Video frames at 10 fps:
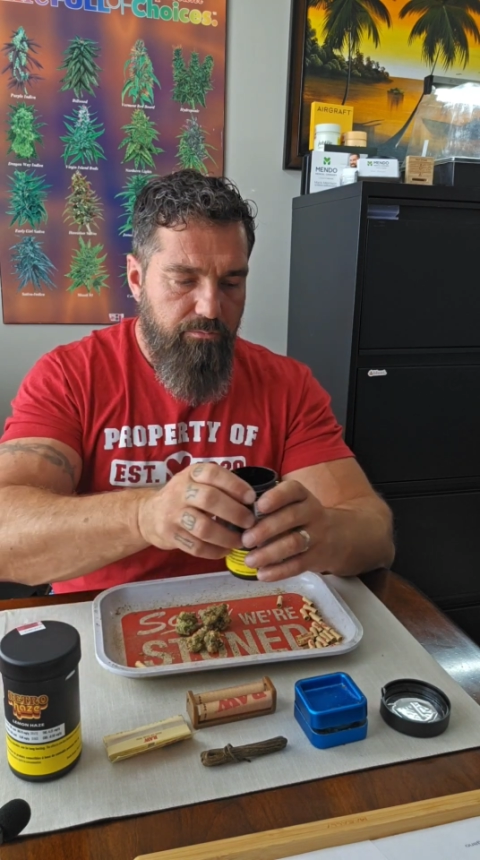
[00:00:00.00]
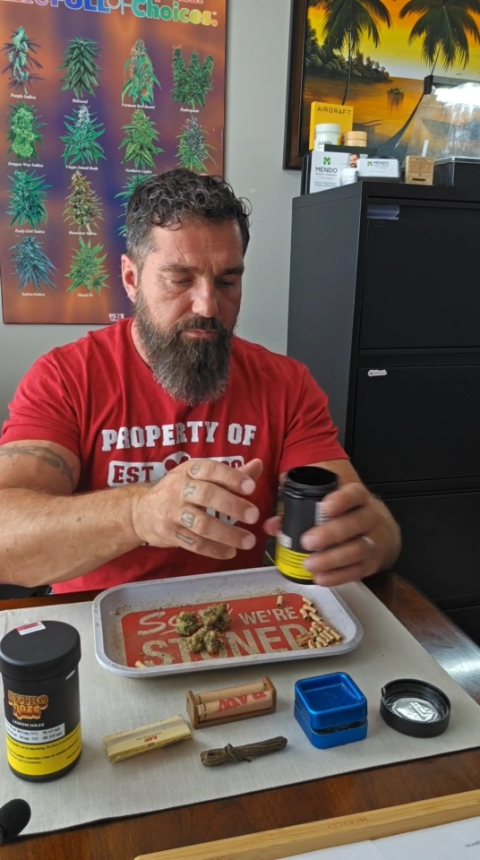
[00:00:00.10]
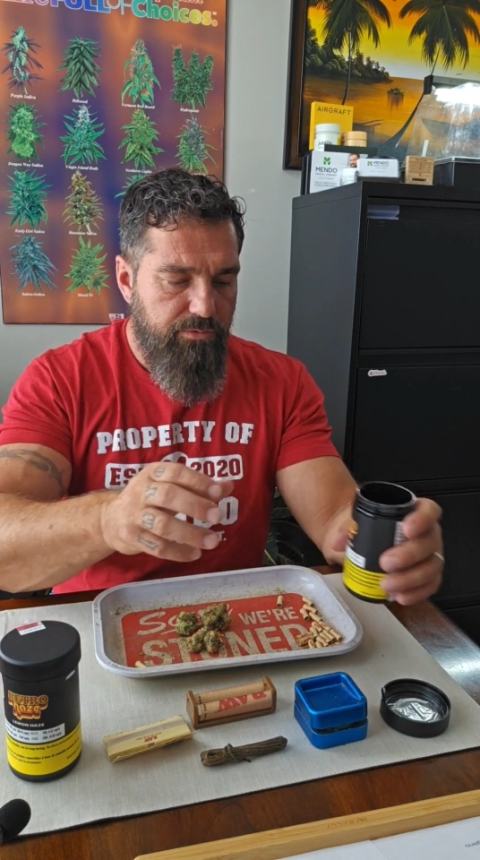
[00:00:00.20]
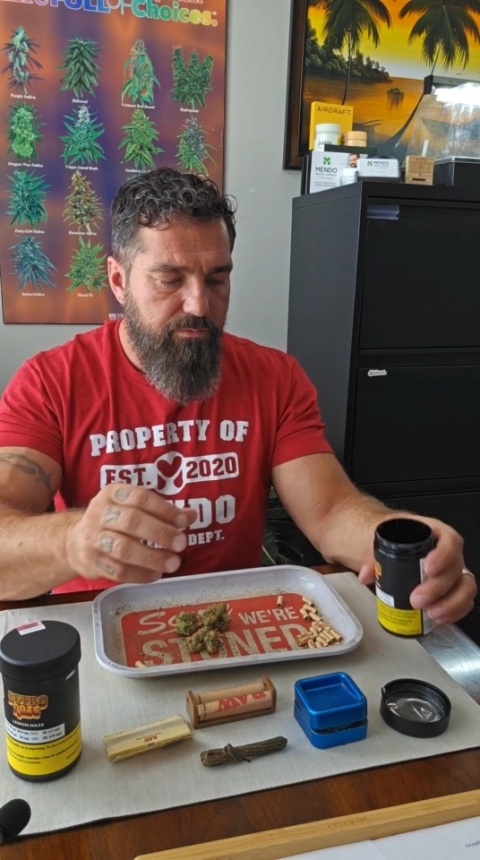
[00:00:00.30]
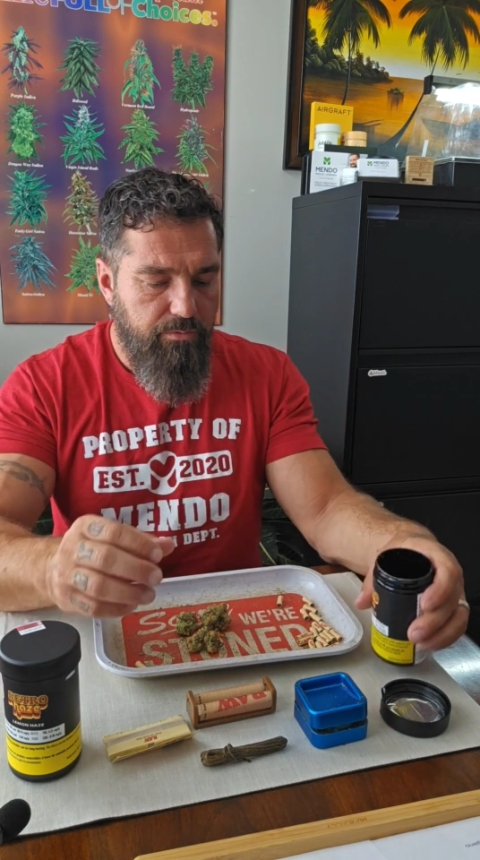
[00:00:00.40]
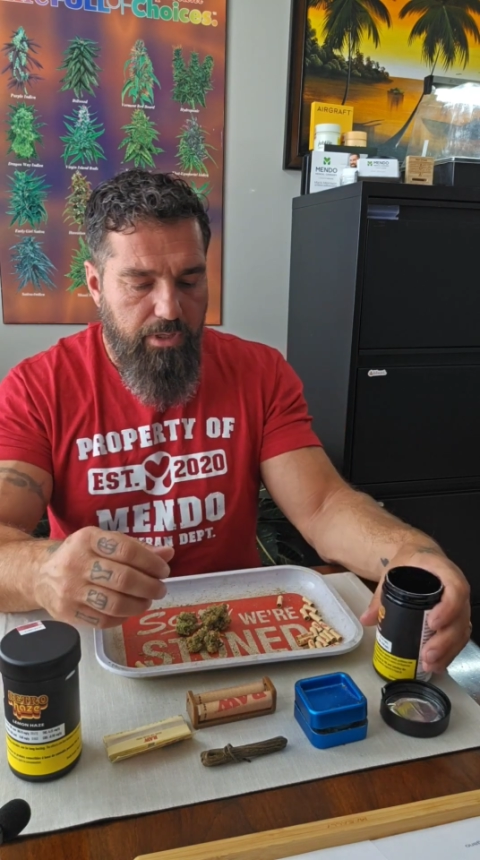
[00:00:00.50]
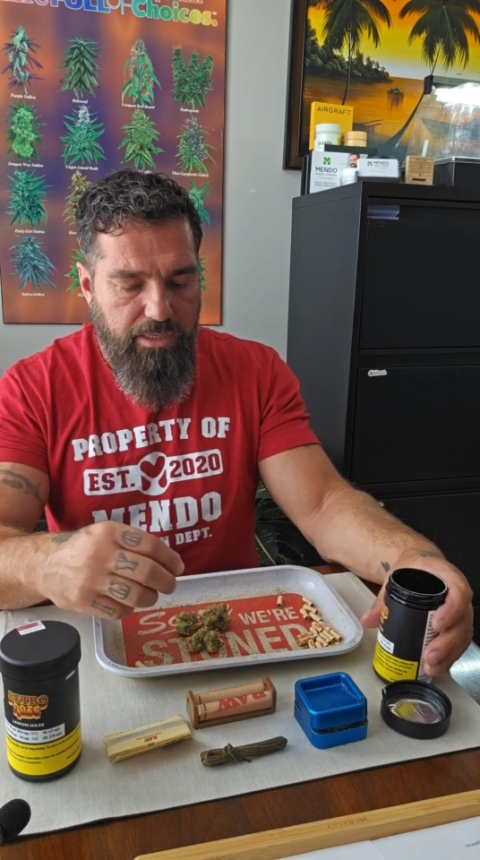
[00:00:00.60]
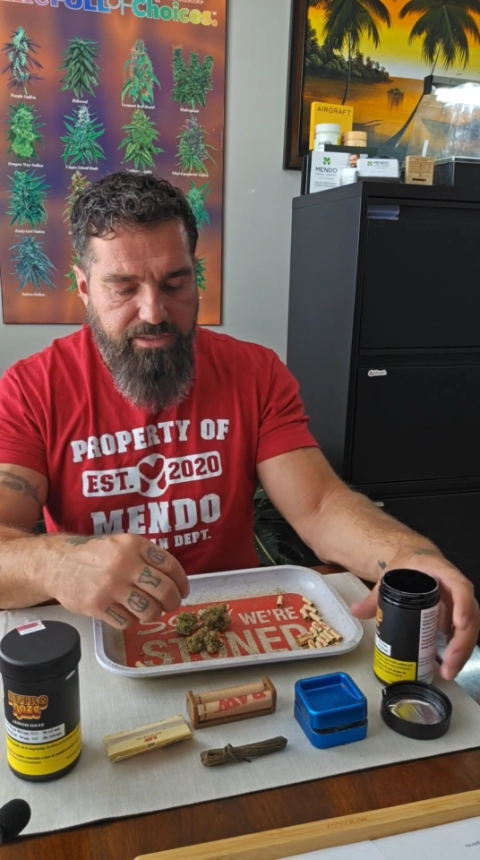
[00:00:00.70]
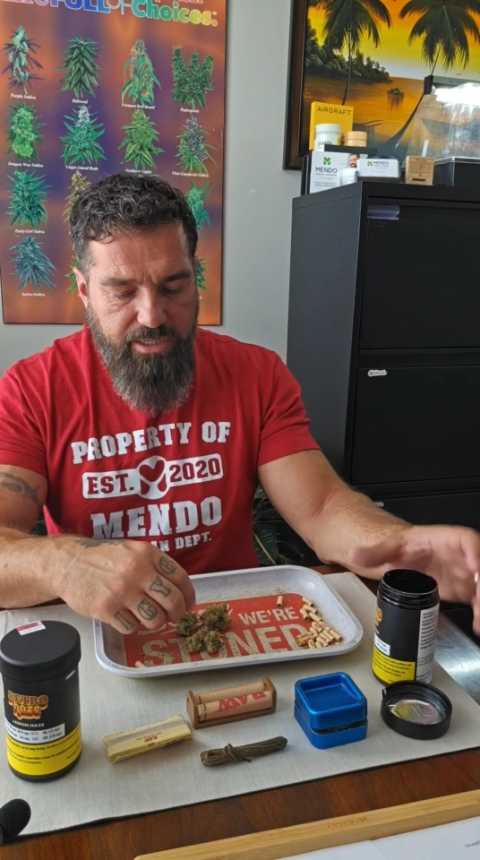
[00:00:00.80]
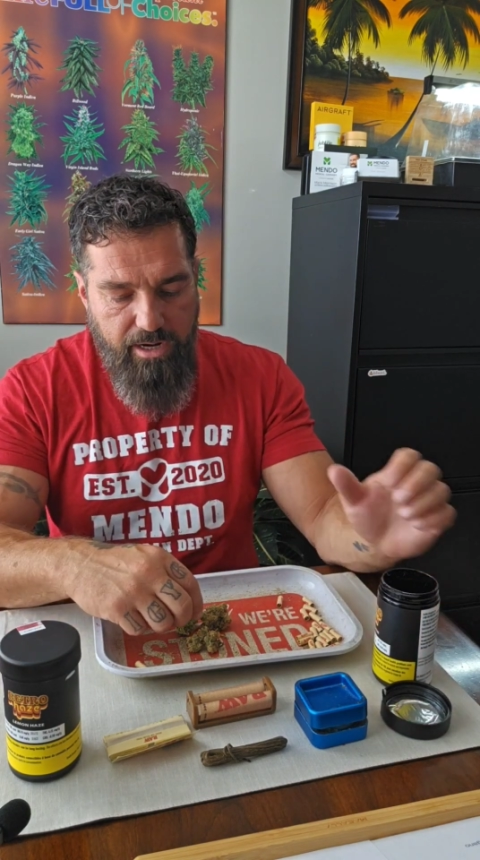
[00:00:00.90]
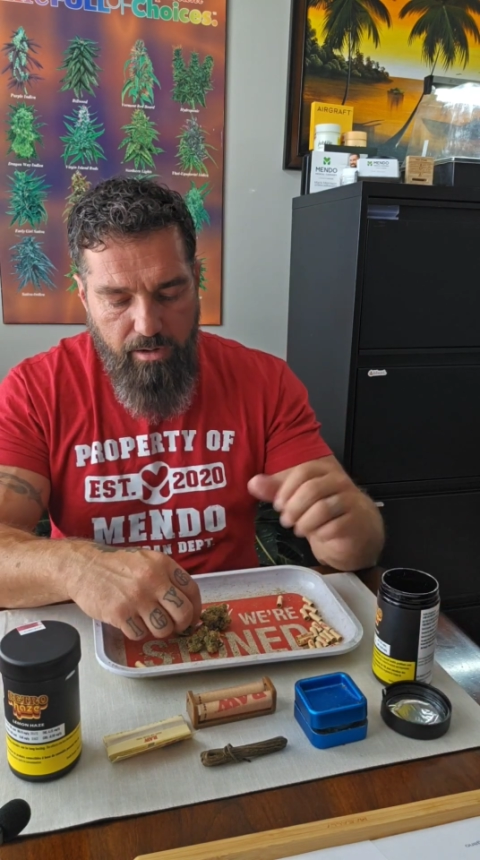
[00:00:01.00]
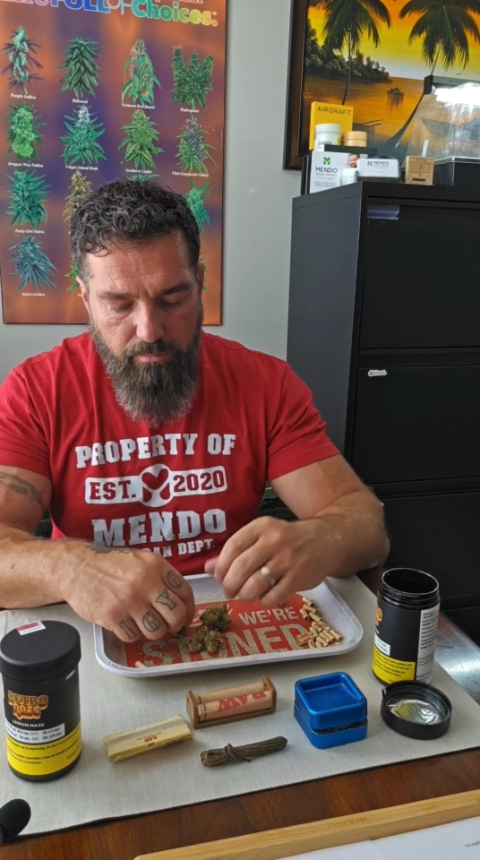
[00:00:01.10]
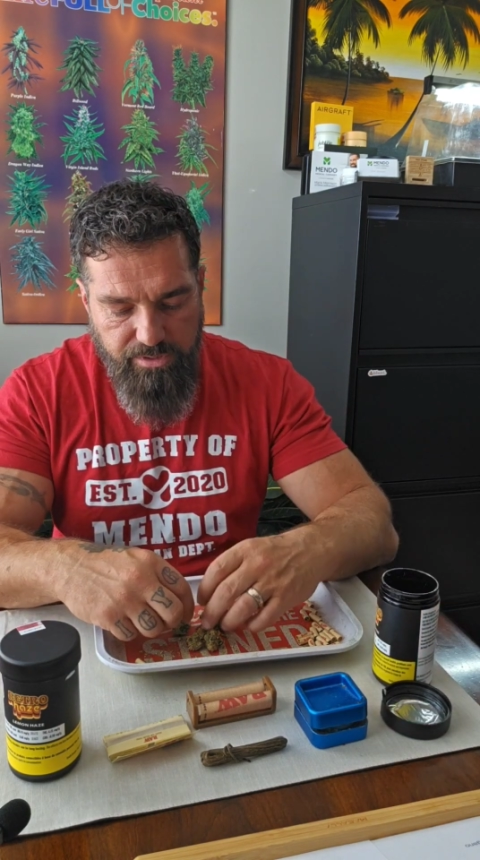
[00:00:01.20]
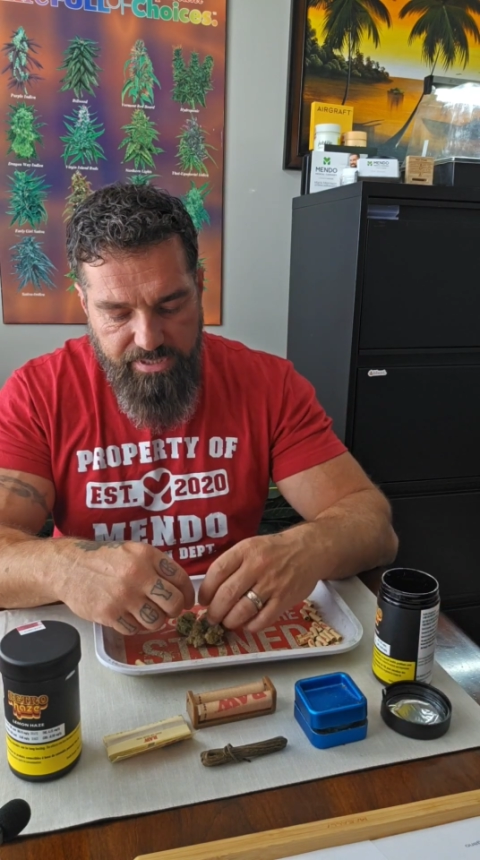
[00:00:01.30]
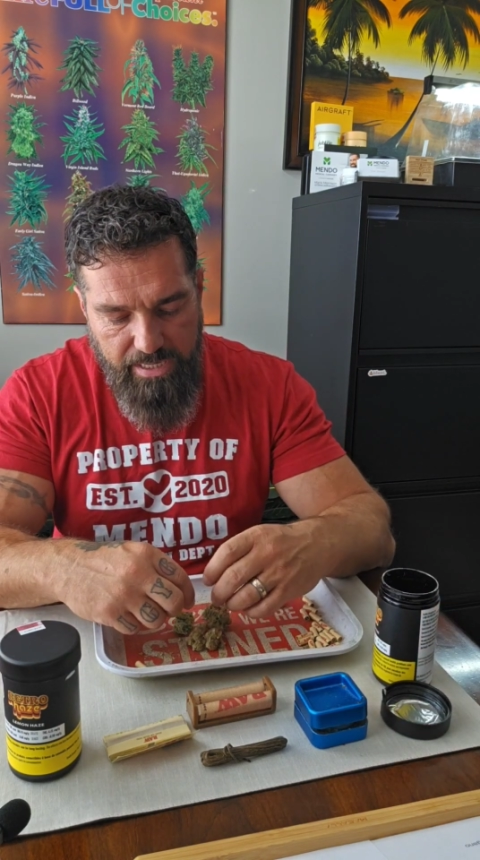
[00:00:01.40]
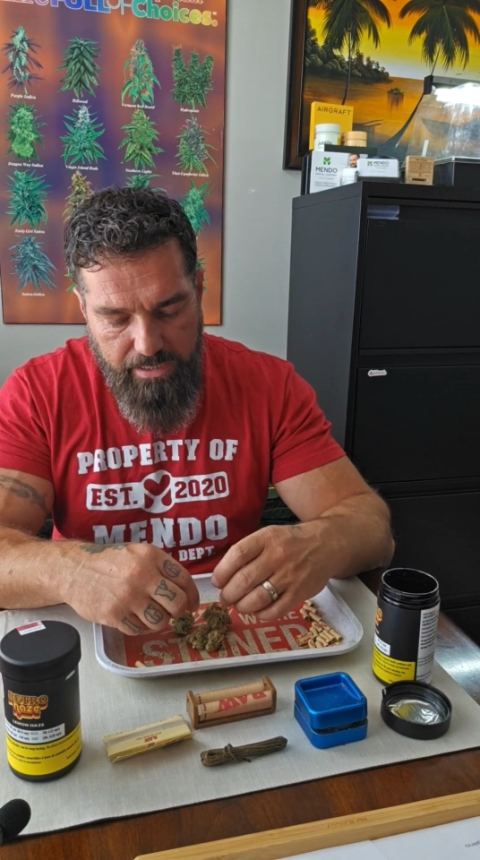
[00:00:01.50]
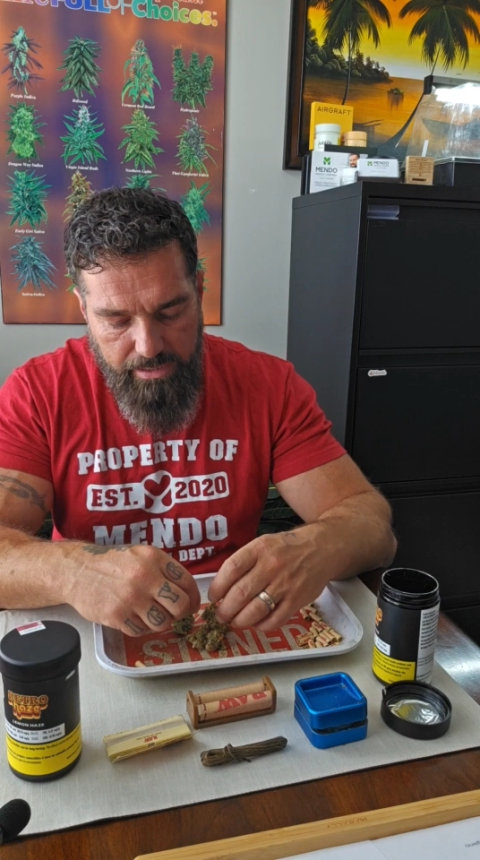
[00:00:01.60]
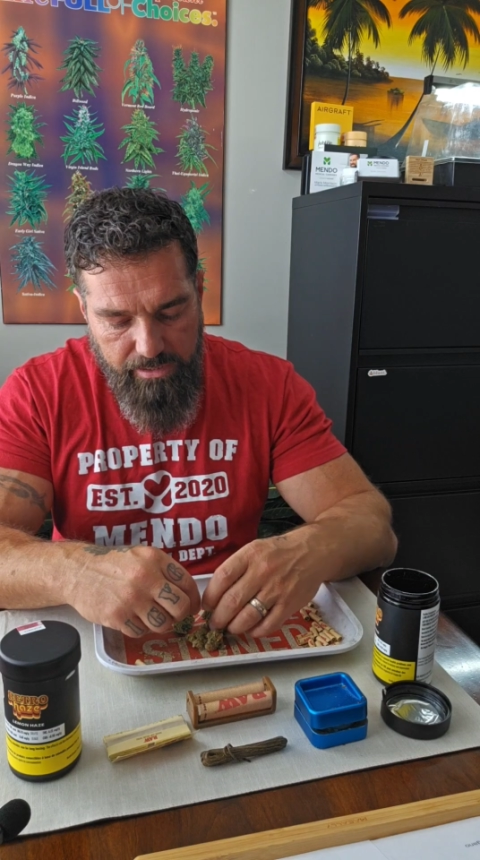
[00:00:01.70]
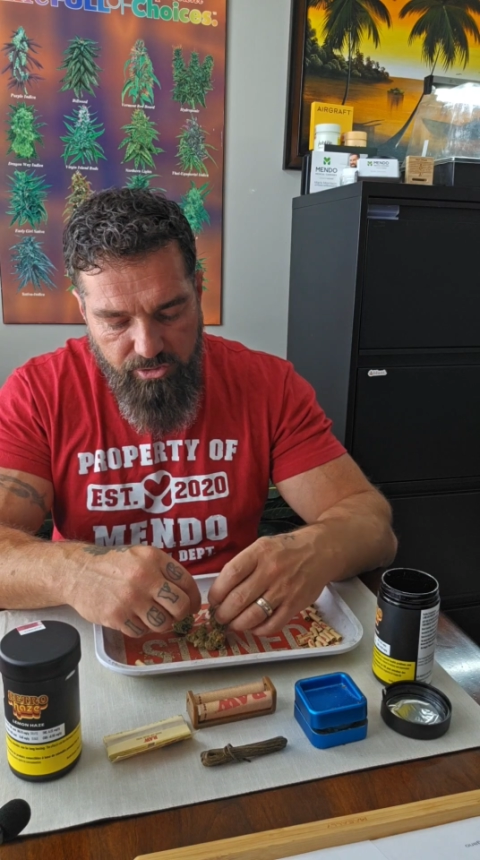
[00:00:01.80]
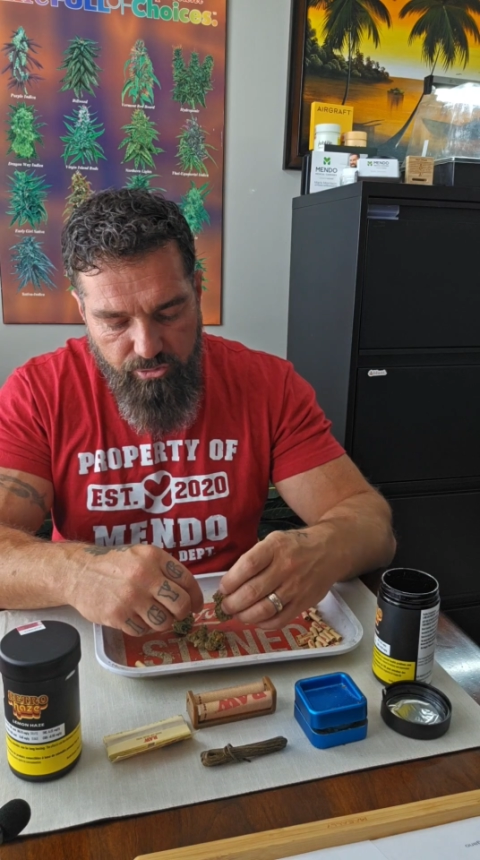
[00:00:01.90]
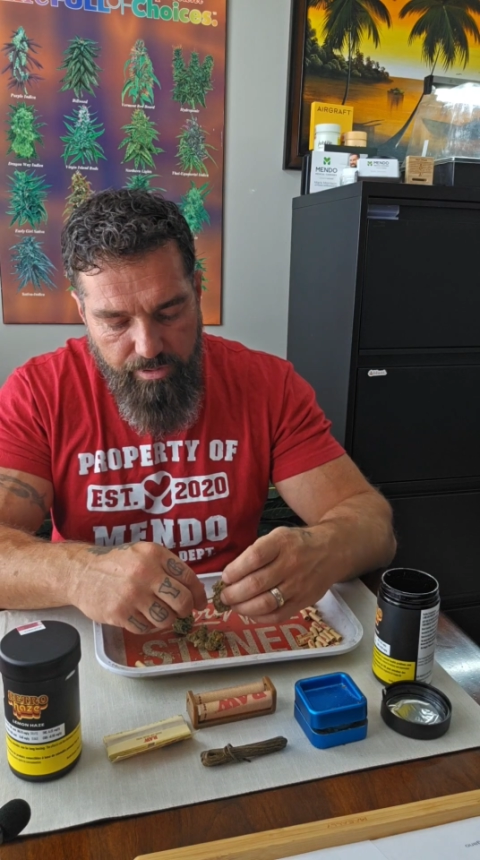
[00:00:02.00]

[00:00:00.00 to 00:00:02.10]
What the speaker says: growing background, these are very nice.